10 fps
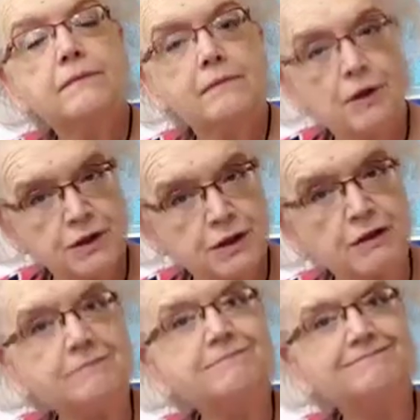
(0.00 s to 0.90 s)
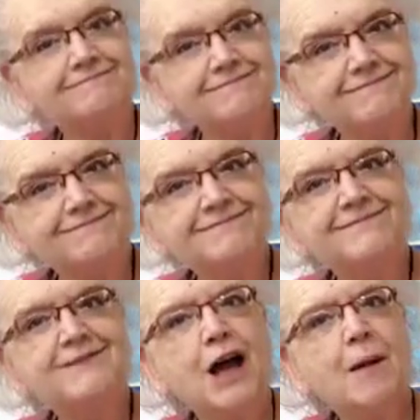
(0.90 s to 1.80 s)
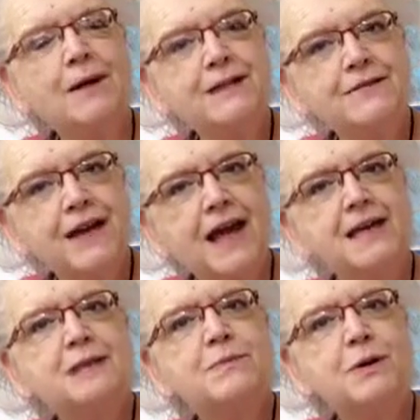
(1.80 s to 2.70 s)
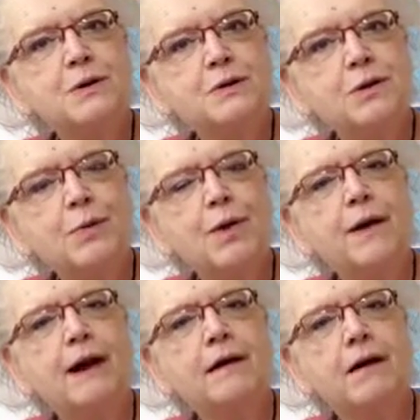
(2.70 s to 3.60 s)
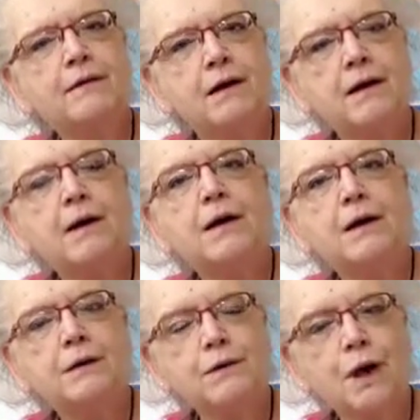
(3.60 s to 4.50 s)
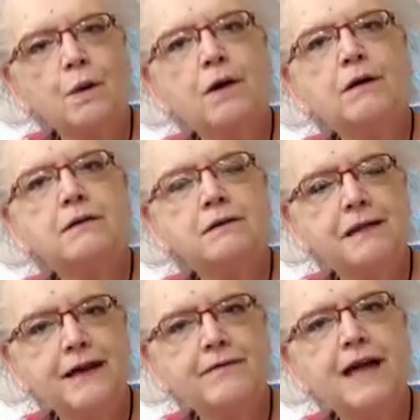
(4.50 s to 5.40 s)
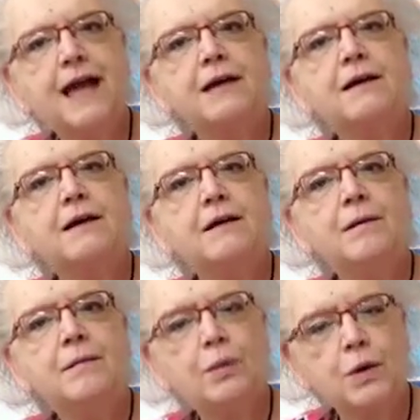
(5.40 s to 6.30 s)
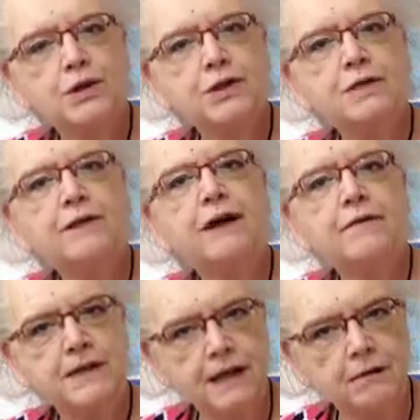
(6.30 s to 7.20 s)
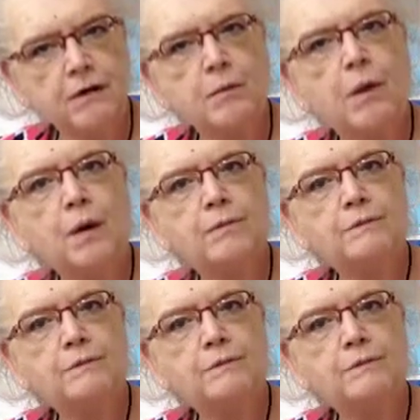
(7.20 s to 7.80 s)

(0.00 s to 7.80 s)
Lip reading: Personal. Nominative case, personal pronoun on the lower left-hand portion of the telephone pole.